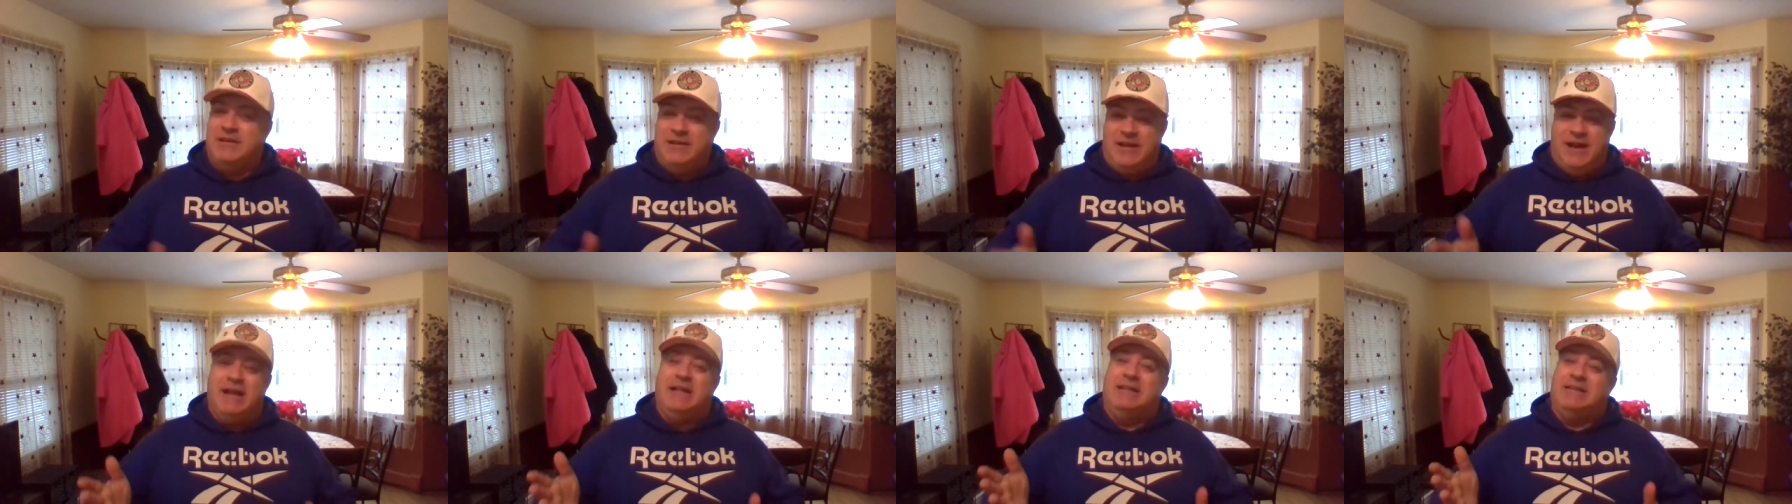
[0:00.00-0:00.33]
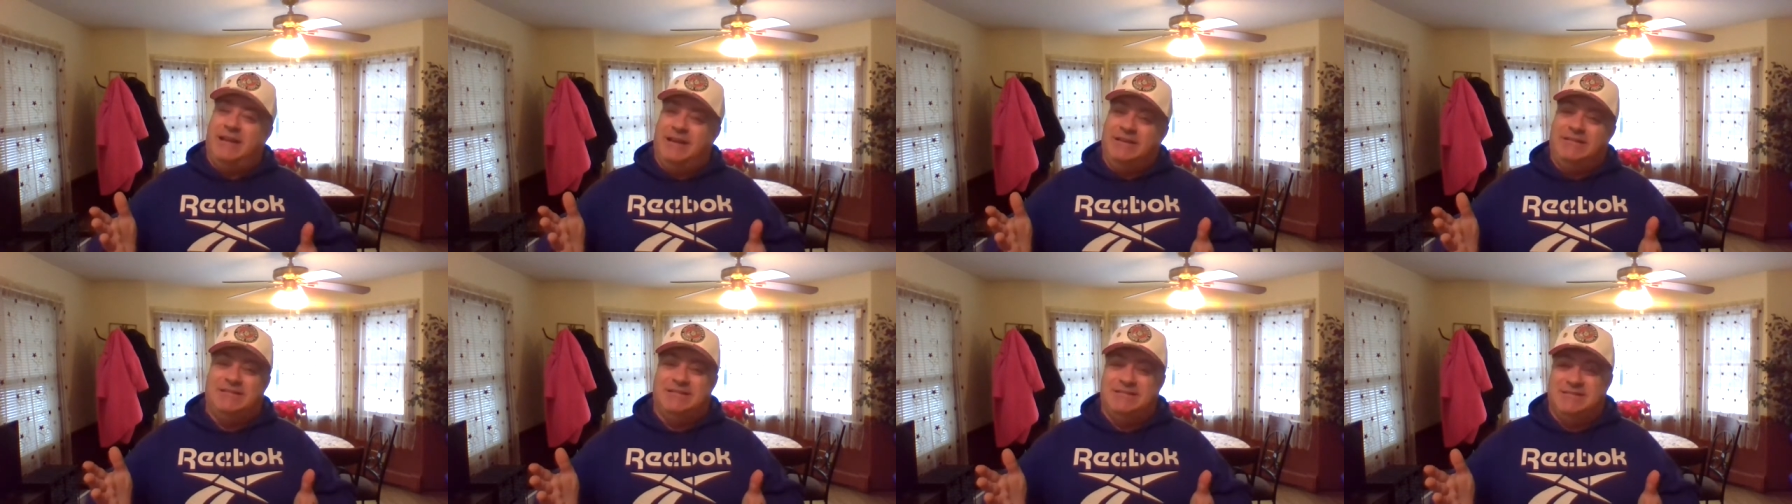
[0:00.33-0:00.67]
I
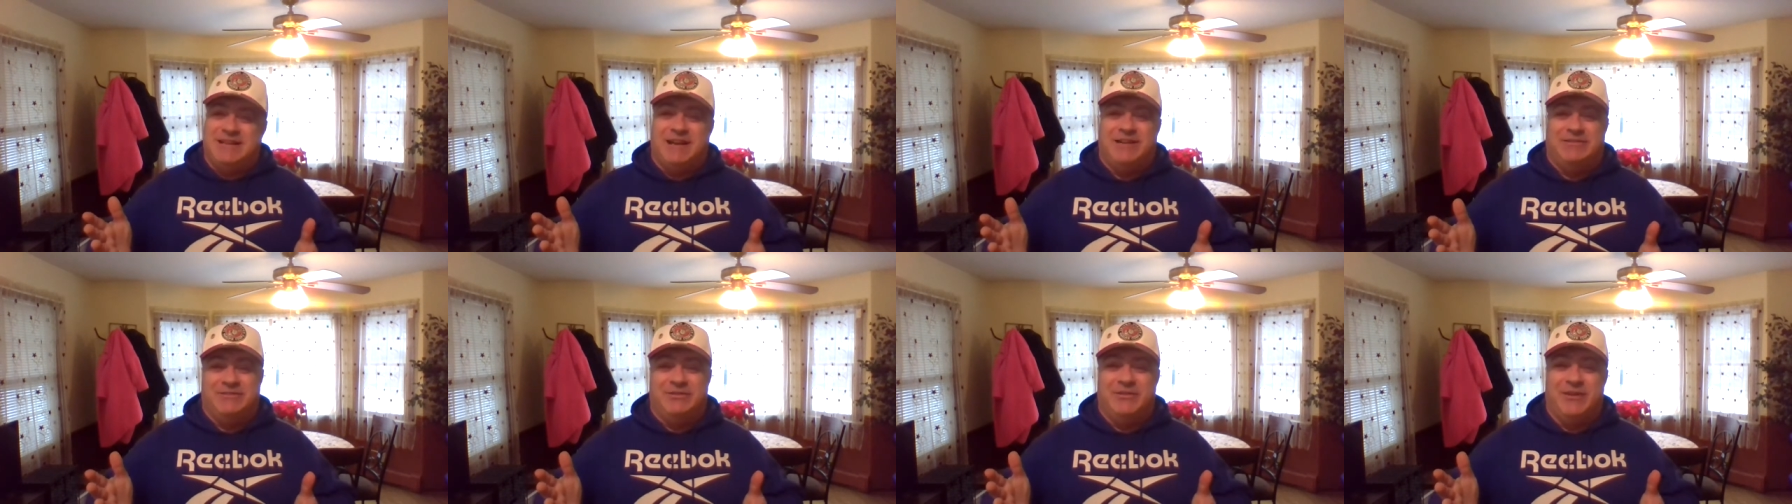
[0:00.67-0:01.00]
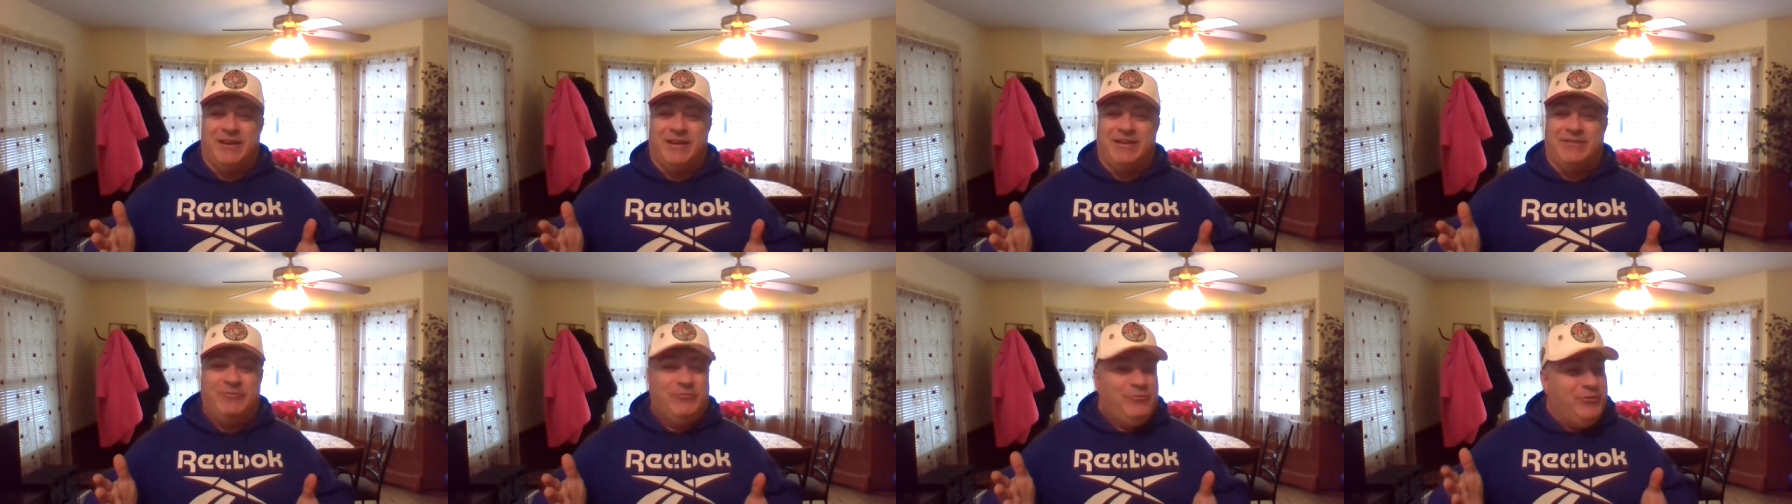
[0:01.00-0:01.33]
like the sound of
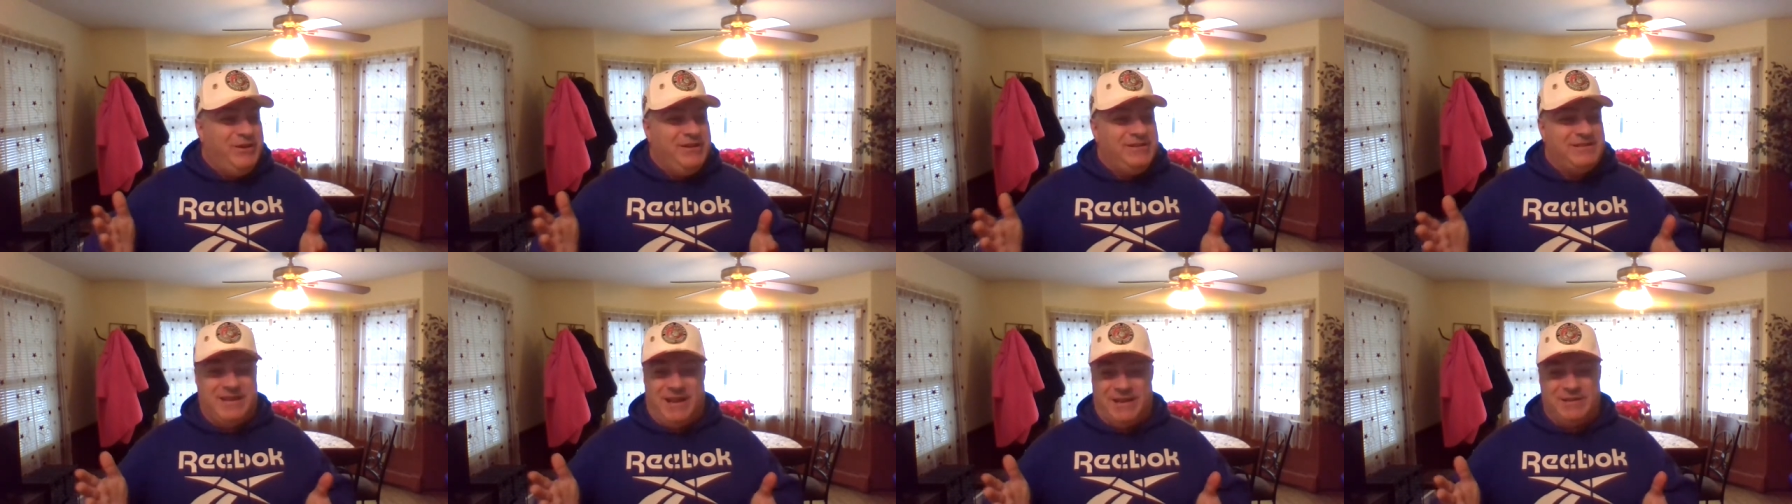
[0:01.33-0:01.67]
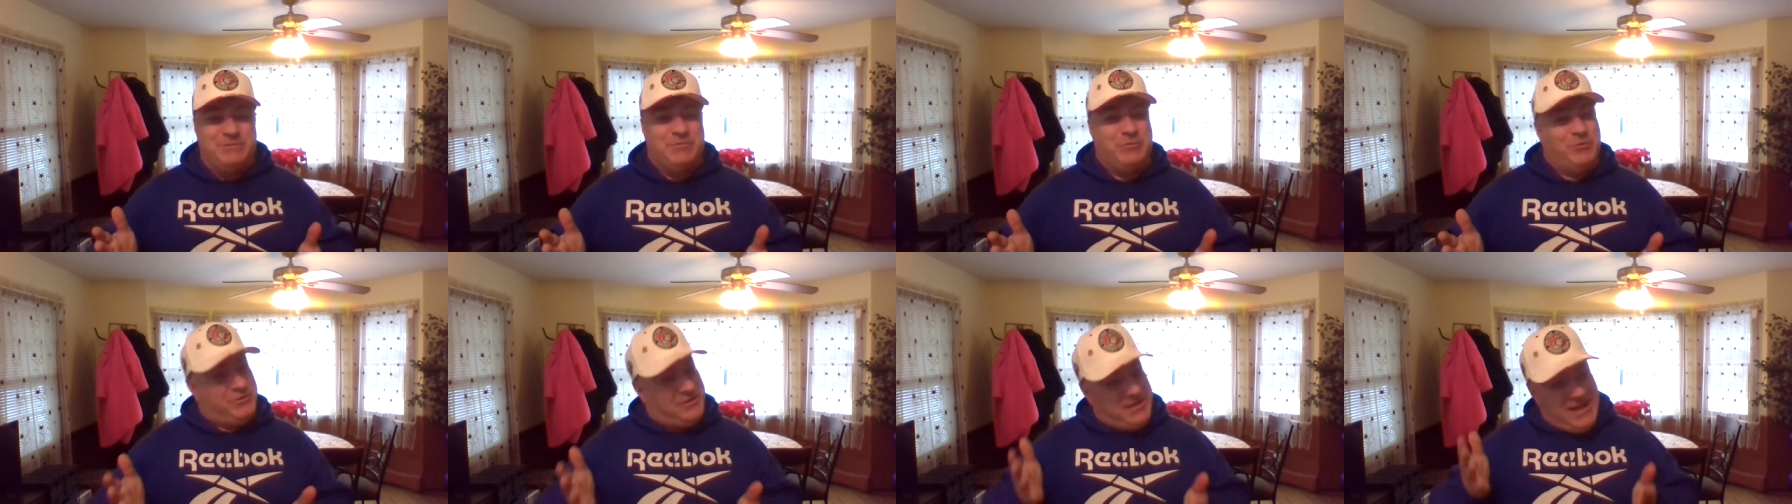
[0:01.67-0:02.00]
that. Free textbook.